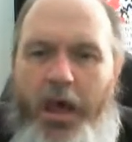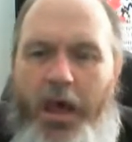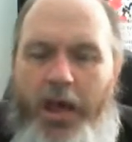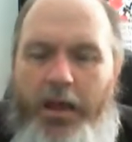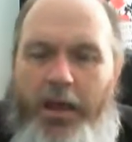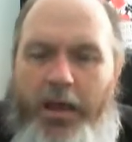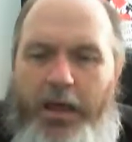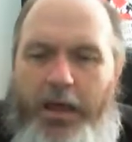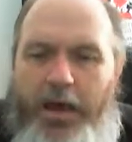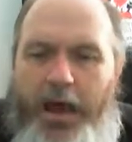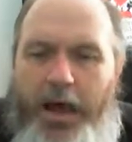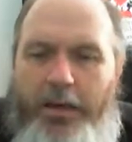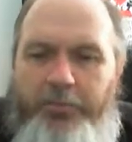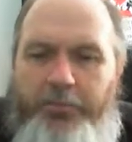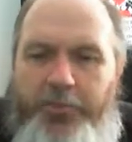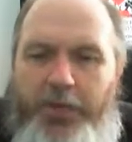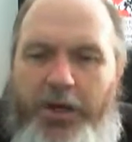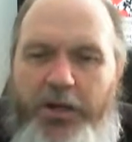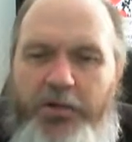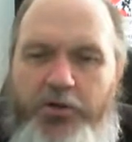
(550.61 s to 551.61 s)
and
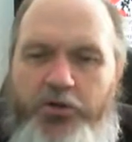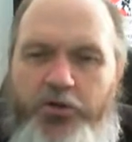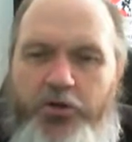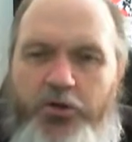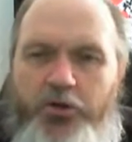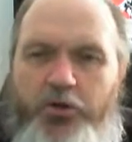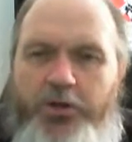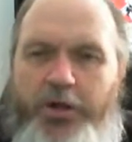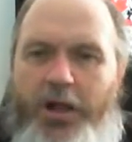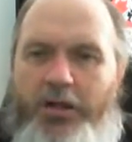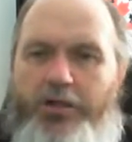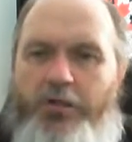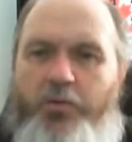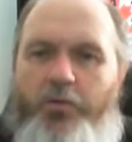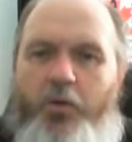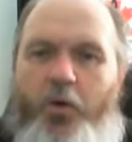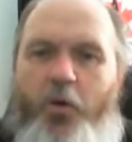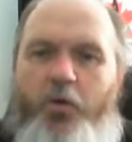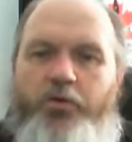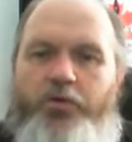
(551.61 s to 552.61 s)
I'm pretty sure that
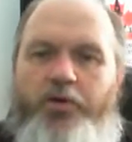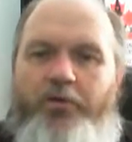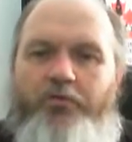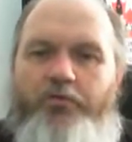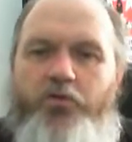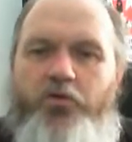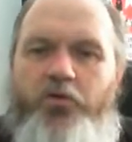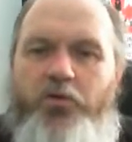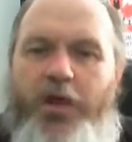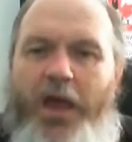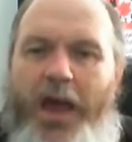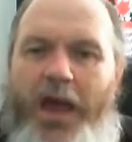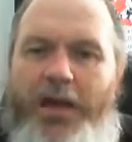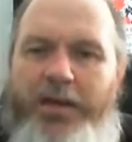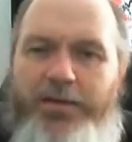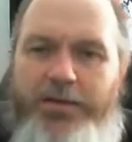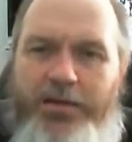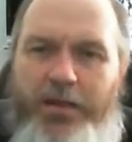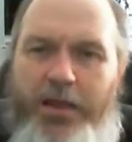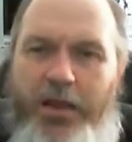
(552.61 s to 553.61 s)
most of you
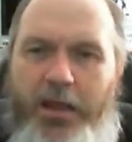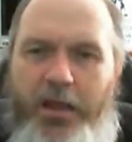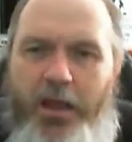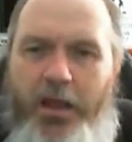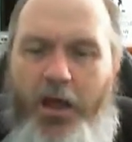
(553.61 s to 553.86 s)
guys